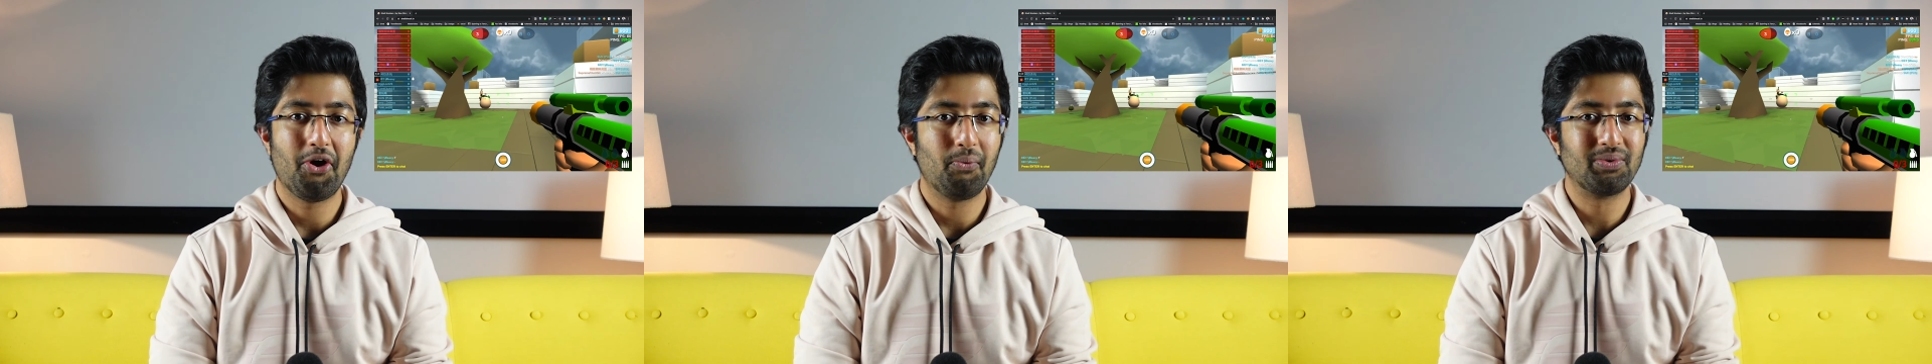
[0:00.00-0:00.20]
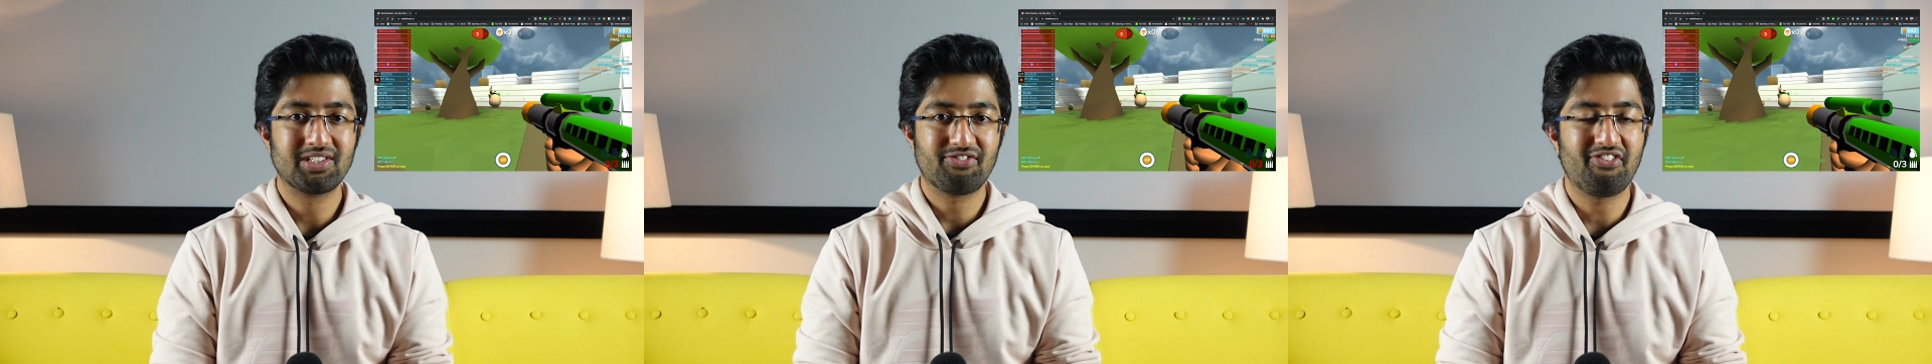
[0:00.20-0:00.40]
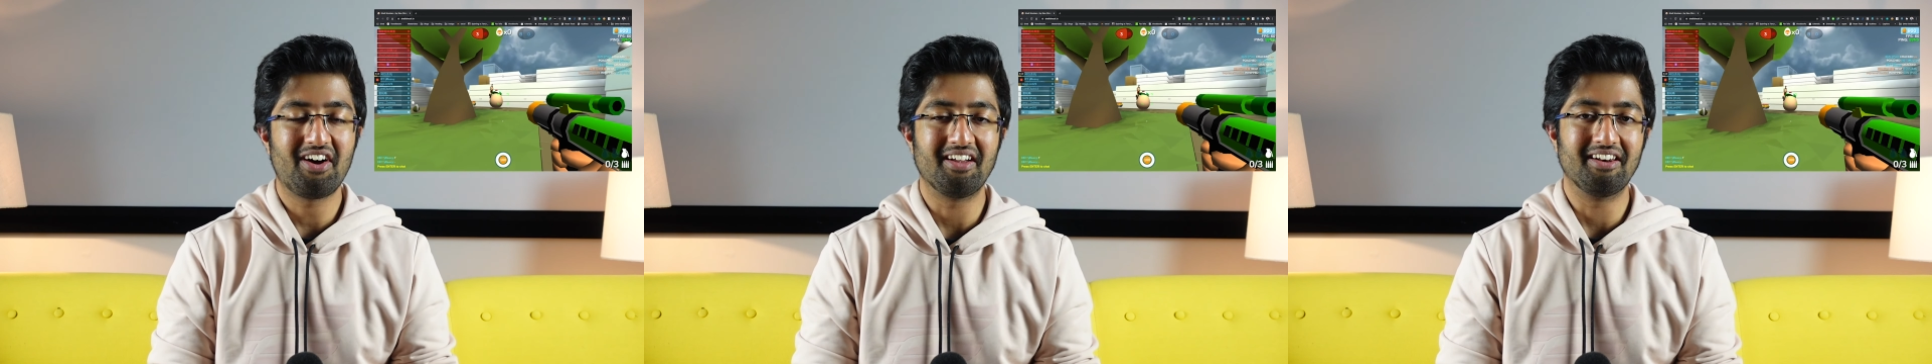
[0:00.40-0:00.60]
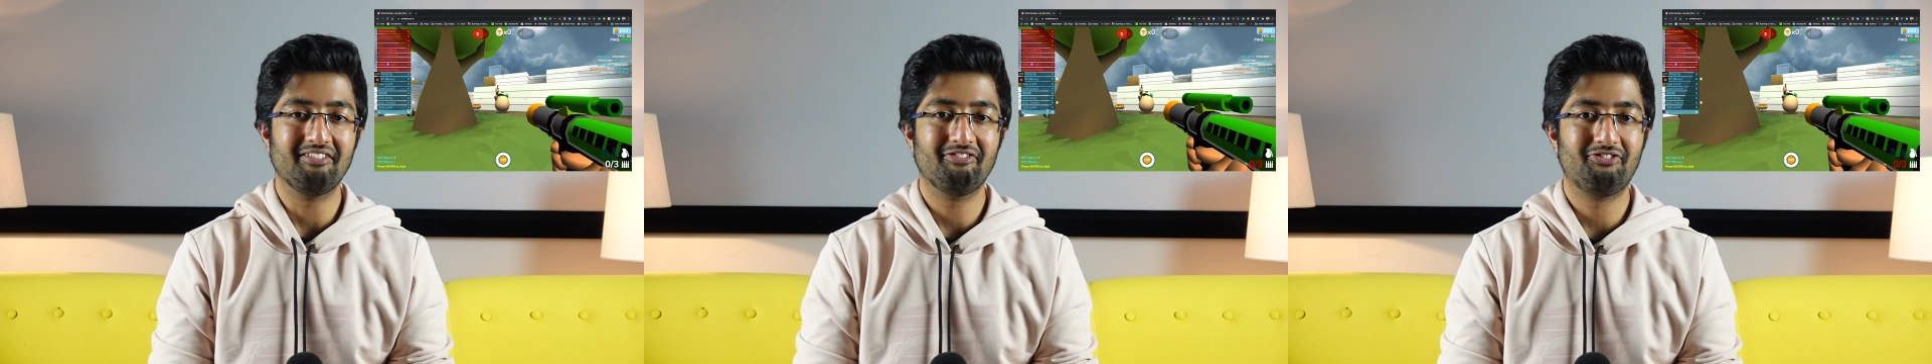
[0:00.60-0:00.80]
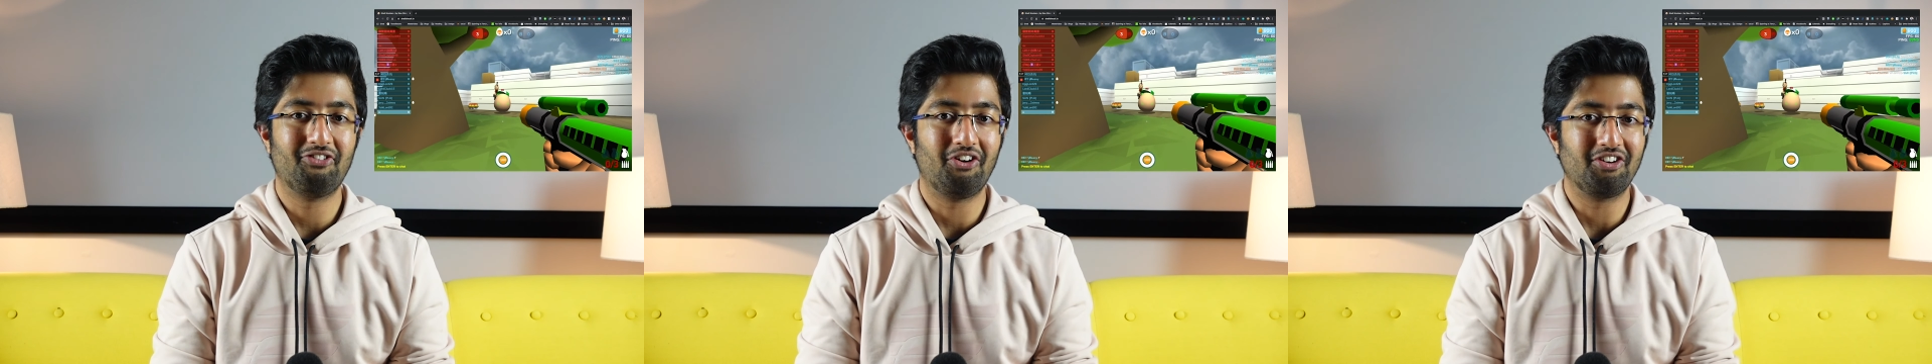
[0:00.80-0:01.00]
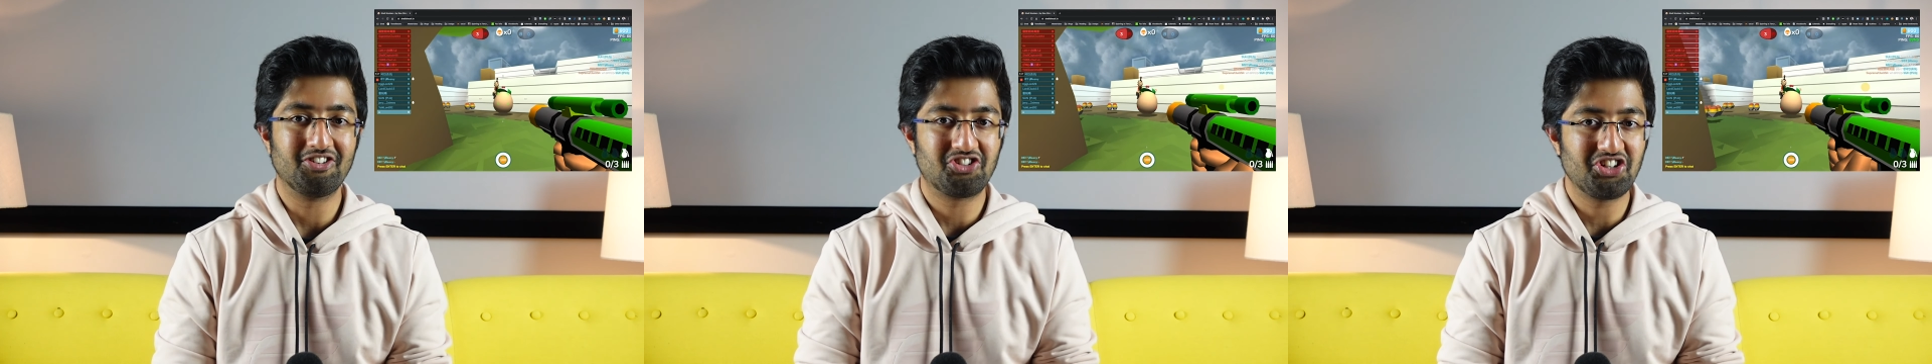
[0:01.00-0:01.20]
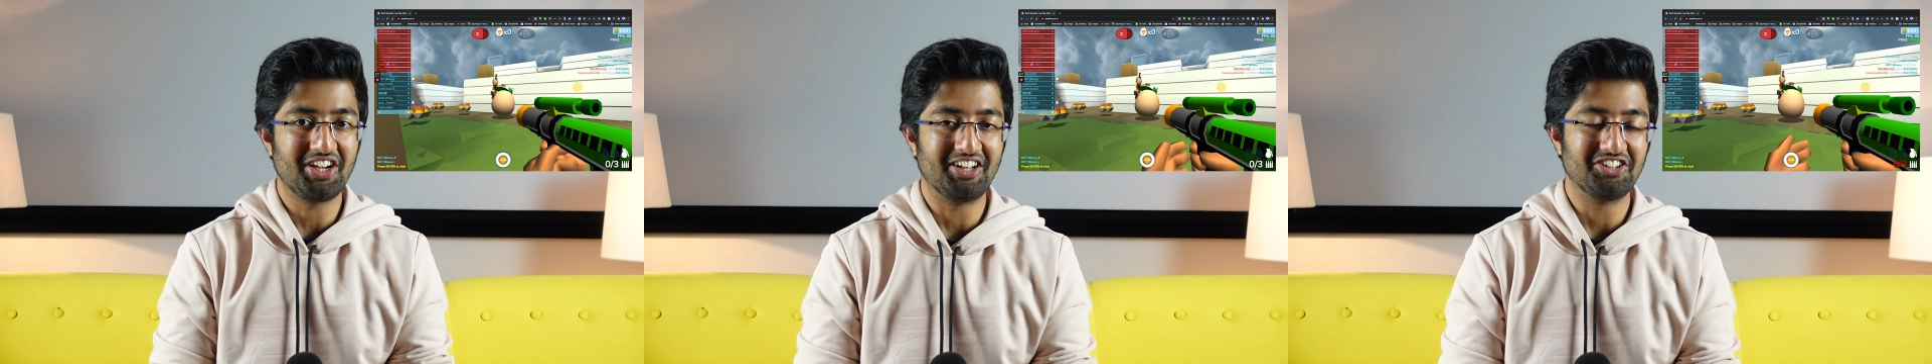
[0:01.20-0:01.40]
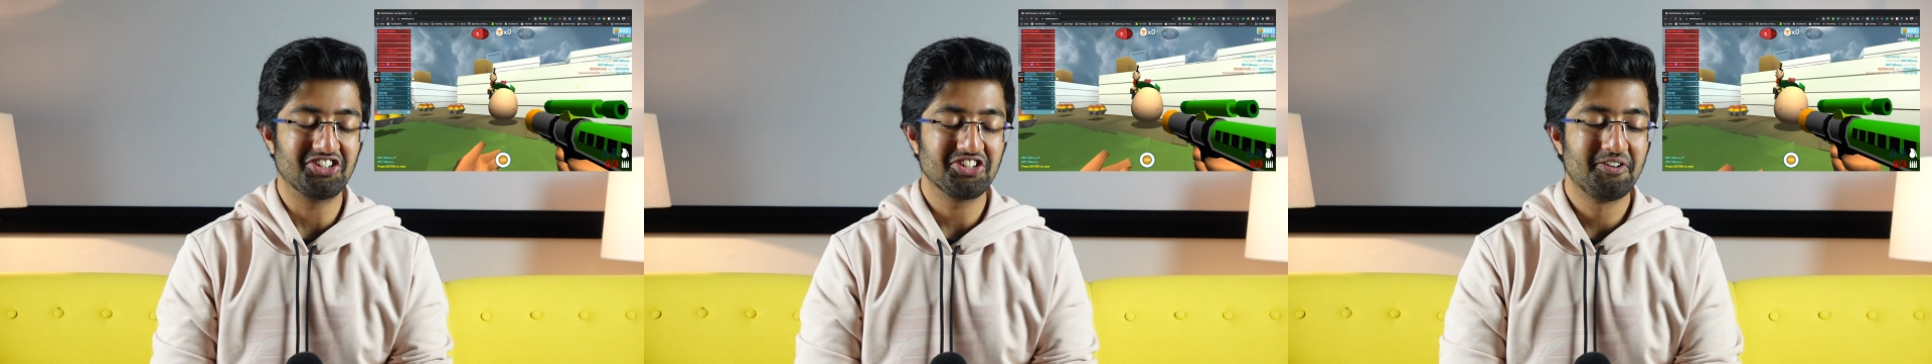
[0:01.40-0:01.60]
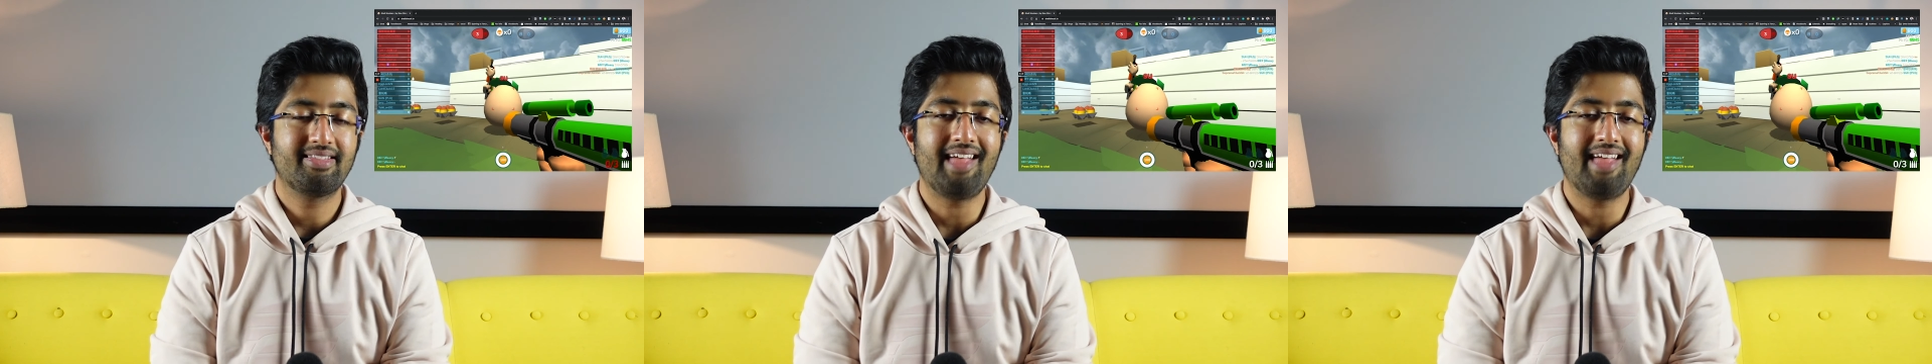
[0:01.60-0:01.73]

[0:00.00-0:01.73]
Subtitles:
was fun for a change.